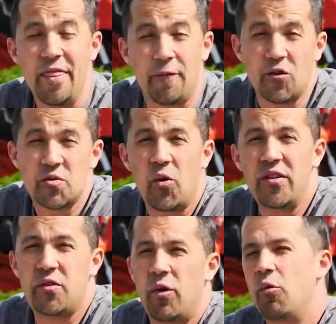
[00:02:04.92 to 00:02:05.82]
The first
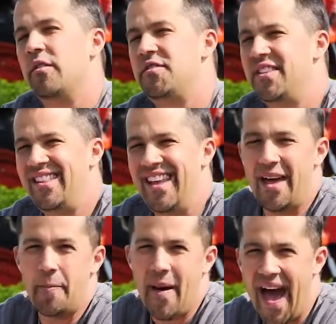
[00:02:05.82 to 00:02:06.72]
point that we would have seen the
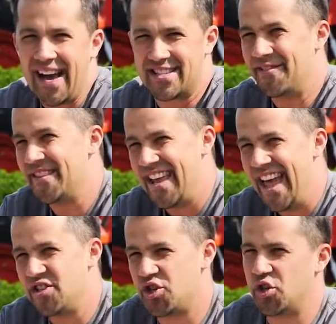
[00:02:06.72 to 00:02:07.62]
impacts of this
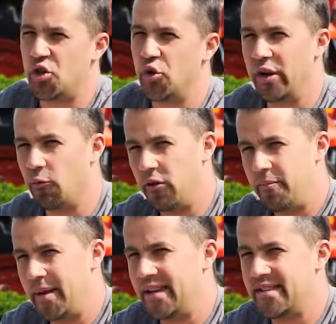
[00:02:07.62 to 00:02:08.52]
engine tuning would have
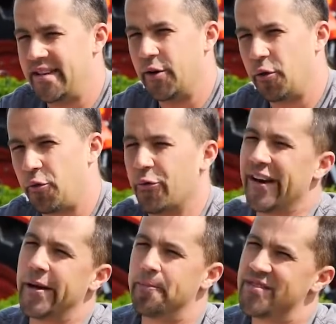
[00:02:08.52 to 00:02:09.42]
been in Tier
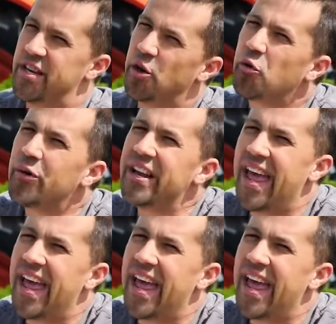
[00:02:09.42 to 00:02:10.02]
3. Tier 3